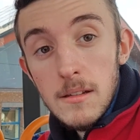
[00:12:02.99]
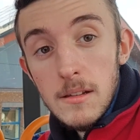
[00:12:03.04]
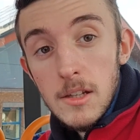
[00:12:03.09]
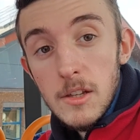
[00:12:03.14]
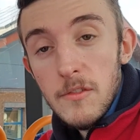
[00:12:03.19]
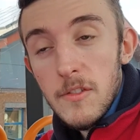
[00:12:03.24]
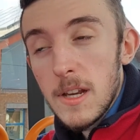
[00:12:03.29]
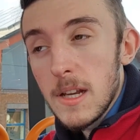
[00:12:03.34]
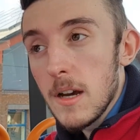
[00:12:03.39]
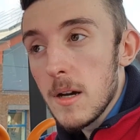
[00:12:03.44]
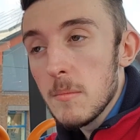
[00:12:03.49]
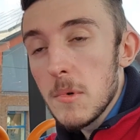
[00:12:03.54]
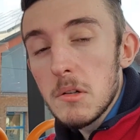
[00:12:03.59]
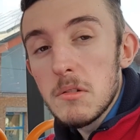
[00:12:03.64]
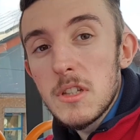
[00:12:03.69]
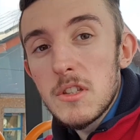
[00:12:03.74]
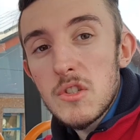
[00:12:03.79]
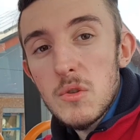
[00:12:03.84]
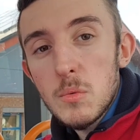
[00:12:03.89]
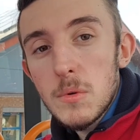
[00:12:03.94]
You think I'm
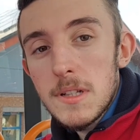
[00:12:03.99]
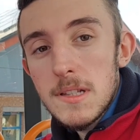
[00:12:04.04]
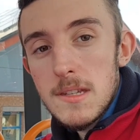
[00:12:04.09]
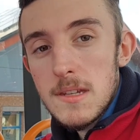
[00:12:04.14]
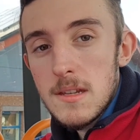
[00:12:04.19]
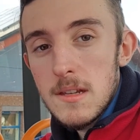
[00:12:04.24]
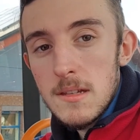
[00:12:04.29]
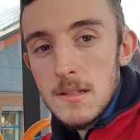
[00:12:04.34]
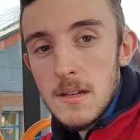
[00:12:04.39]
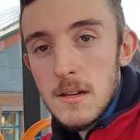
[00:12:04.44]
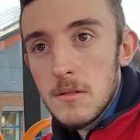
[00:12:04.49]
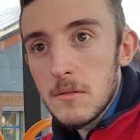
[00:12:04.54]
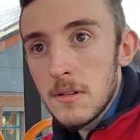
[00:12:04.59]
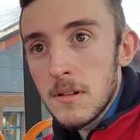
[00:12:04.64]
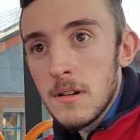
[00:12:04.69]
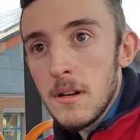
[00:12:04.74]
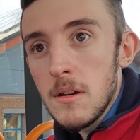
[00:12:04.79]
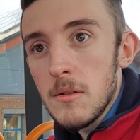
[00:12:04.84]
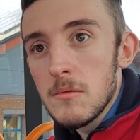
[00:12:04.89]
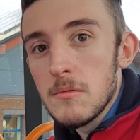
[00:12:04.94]
only 20 years old. I
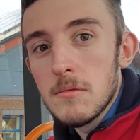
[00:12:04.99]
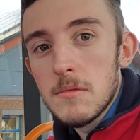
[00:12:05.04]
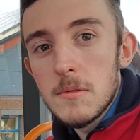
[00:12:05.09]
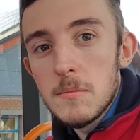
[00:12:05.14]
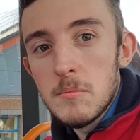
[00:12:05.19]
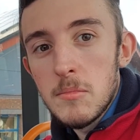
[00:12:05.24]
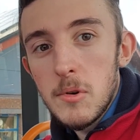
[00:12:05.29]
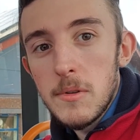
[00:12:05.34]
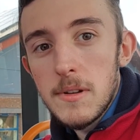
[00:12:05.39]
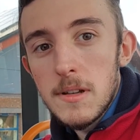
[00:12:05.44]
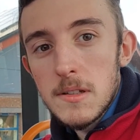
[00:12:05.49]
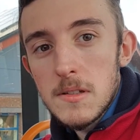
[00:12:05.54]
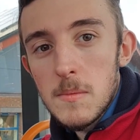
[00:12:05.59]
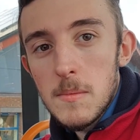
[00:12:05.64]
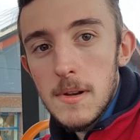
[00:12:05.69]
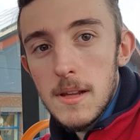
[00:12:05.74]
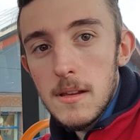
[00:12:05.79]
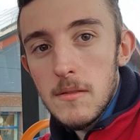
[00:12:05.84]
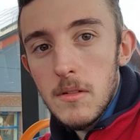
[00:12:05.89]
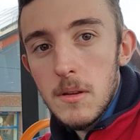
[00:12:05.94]
know it's probably hard to
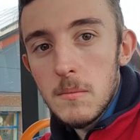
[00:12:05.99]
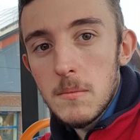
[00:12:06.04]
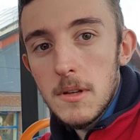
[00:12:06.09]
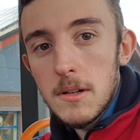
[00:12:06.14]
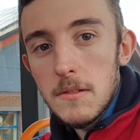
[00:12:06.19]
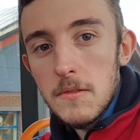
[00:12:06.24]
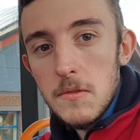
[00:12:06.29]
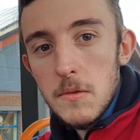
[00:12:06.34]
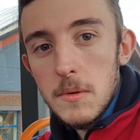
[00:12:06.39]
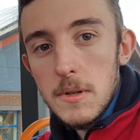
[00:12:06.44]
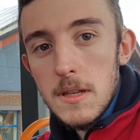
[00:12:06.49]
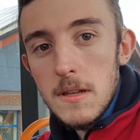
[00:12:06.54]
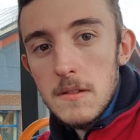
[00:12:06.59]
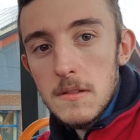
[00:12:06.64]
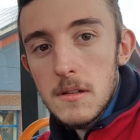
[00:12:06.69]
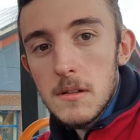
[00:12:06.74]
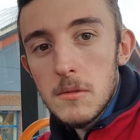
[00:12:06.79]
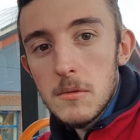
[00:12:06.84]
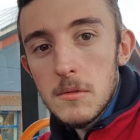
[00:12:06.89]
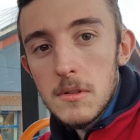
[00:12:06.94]
believe I'm only 20 years
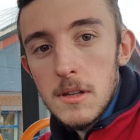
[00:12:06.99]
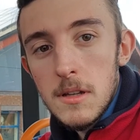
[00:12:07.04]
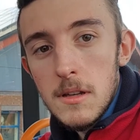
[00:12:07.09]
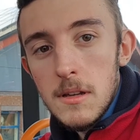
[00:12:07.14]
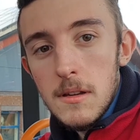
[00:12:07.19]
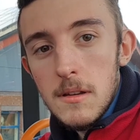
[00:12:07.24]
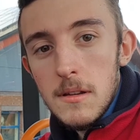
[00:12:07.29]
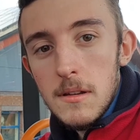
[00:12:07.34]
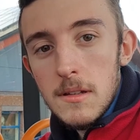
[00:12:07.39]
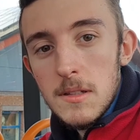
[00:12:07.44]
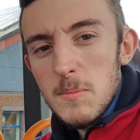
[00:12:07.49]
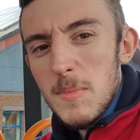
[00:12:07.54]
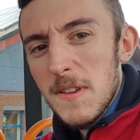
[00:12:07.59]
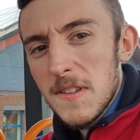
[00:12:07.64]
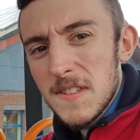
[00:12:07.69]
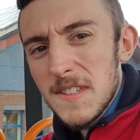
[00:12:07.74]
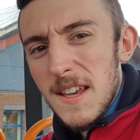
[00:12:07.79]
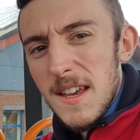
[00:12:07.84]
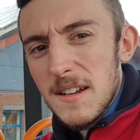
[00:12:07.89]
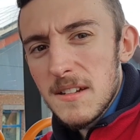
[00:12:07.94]
old. It's a bit
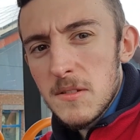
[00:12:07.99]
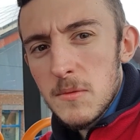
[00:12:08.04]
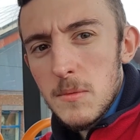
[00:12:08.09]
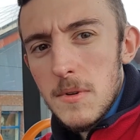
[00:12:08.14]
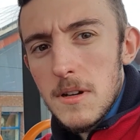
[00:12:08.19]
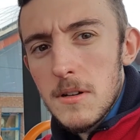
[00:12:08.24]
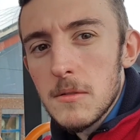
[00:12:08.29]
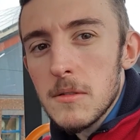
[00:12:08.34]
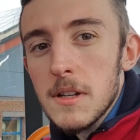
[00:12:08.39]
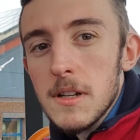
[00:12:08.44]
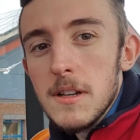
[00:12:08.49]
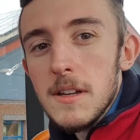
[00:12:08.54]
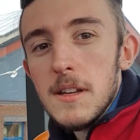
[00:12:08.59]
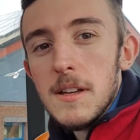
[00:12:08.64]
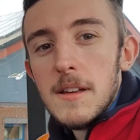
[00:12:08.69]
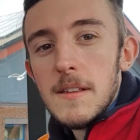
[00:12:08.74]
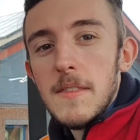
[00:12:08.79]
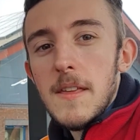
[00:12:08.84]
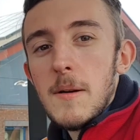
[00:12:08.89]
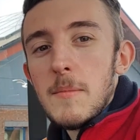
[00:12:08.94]
sad as well
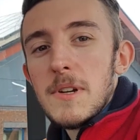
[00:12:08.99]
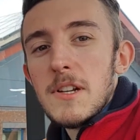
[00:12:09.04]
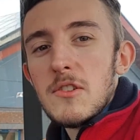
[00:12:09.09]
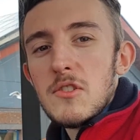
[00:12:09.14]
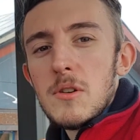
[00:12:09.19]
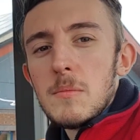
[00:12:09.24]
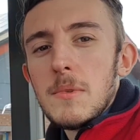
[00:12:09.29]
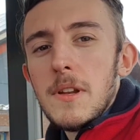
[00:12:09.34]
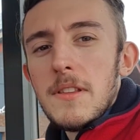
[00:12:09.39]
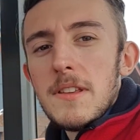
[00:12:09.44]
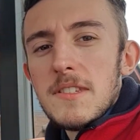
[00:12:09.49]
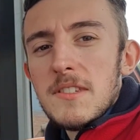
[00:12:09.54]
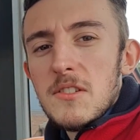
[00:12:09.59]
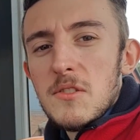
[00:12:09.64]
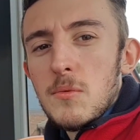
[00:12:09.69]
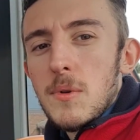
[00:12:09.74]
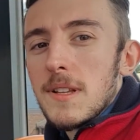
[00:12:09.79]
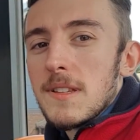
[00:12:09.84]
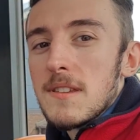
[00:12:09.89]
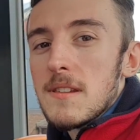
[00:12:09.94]
that I'm in a job like this at
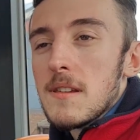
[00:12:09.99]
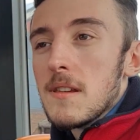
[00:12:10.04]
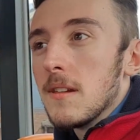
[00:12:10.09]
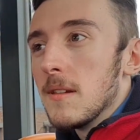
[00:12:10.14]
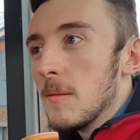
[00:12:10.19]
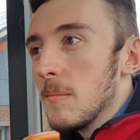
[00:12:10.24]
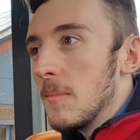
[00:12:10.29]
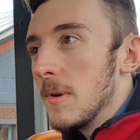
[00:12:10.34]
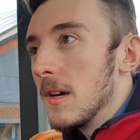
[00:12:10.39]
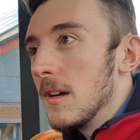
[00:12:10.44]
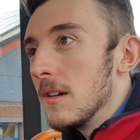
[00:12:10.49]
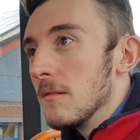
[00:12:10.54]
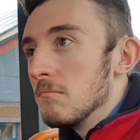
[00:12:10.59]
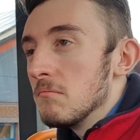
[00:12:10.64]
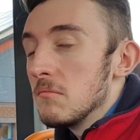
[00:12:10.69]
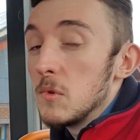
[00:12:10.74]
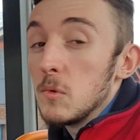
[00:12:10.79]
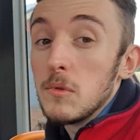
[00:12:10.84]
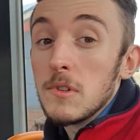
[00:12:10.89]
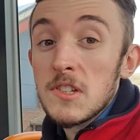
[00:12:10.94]
20. But
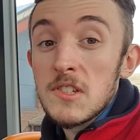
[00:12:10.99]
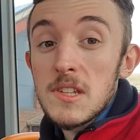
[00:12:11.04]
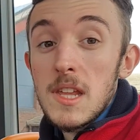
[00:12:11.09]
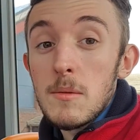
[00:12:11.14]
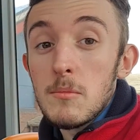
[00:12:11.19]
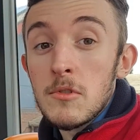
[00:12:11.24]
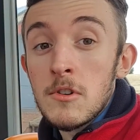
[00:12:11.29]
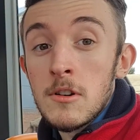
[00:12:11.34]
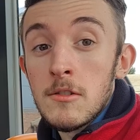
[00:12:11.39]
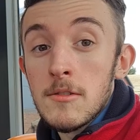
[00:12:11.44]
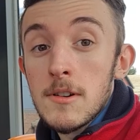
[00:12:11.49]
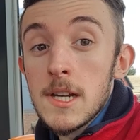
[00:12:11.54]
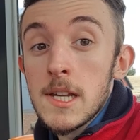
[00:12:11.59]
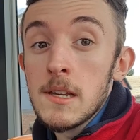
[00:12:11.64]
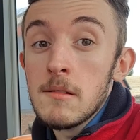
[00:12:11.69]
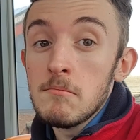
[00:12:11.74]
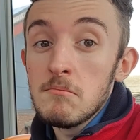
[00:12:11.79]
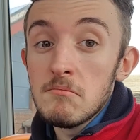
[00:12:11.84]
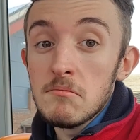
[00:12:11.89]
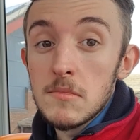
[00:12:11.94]
you want a stable career,
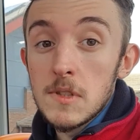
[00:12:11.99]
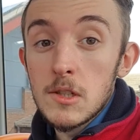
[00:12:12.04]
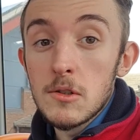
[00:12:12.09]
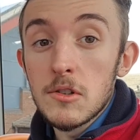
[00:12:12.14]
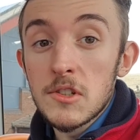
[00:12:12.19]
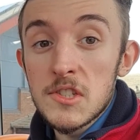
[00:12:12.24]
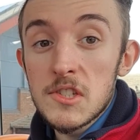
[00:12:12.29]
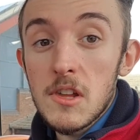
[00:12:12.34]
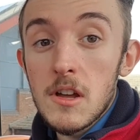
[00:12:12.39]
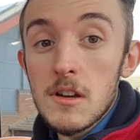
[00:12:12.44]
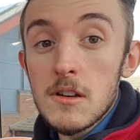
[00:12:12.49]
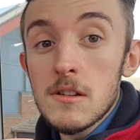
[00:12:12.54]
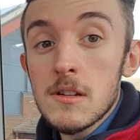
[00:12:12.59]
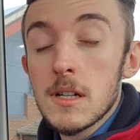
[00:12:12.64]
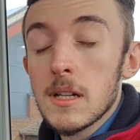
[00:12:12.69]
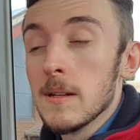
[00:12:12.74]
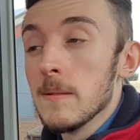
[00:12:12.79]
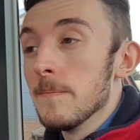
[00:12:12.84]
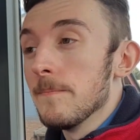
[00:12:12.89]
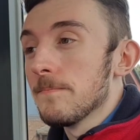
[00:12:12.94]
you got to start early.